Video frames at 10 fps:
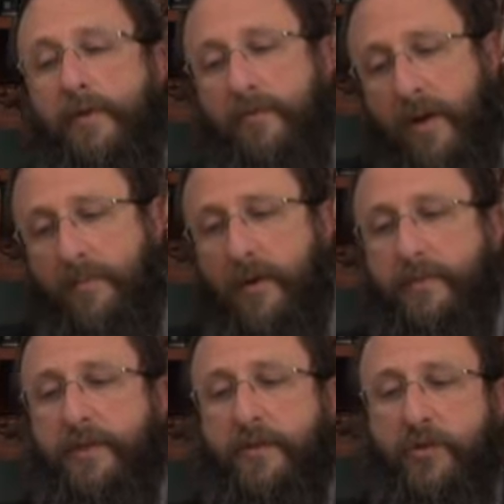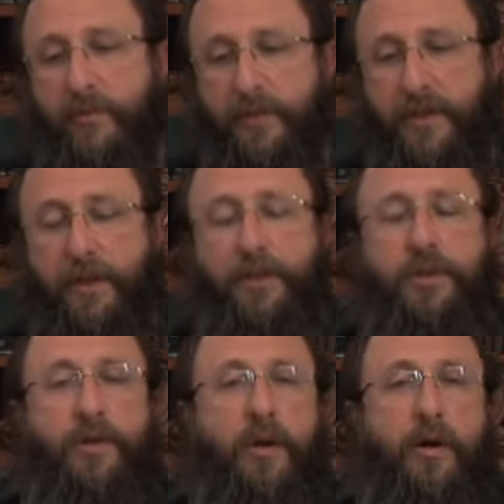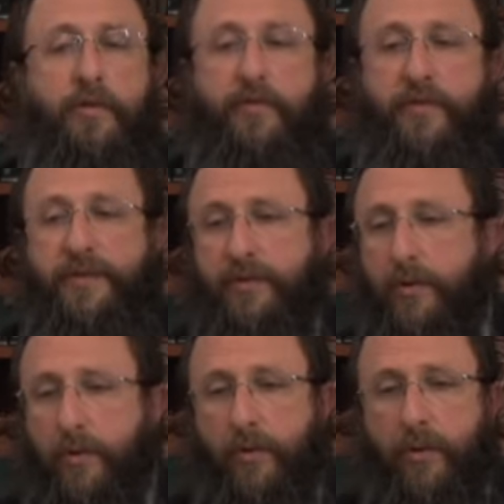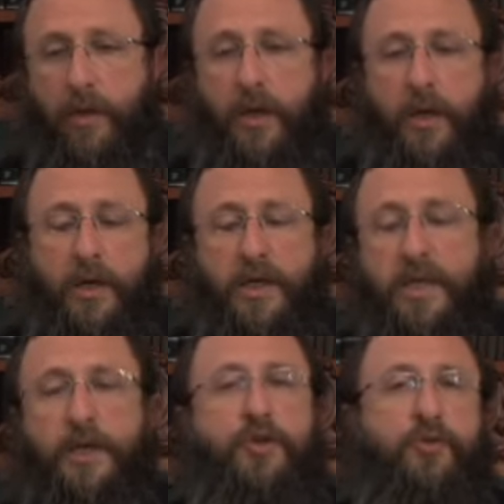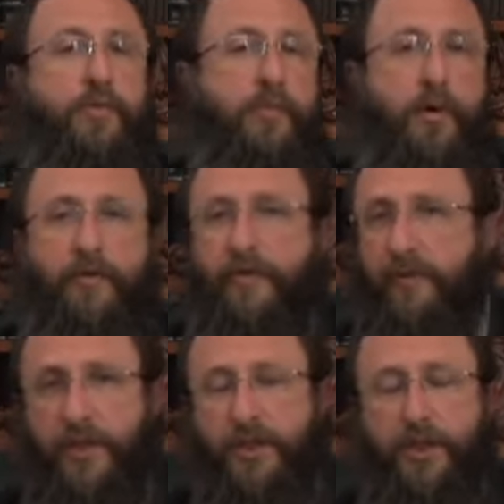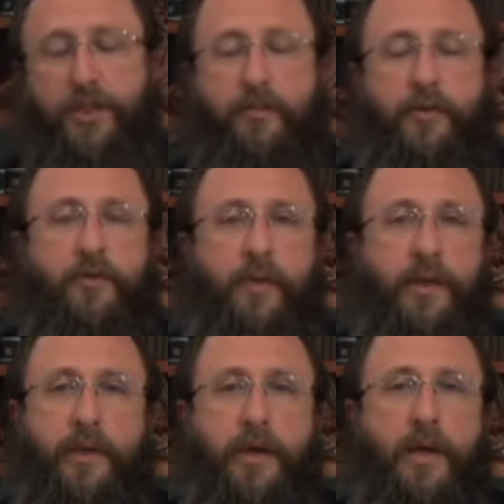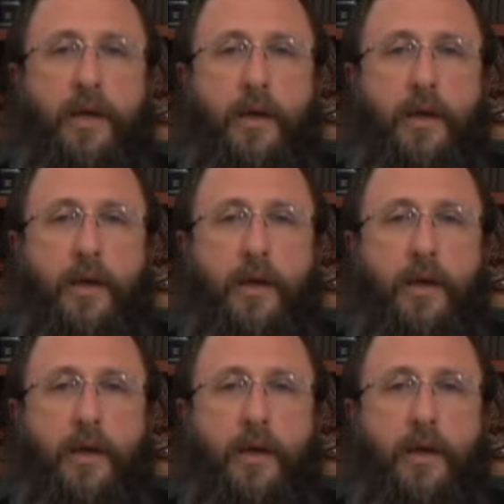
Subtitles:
The Rambam's interpretation of this whole conundrum of the relationship between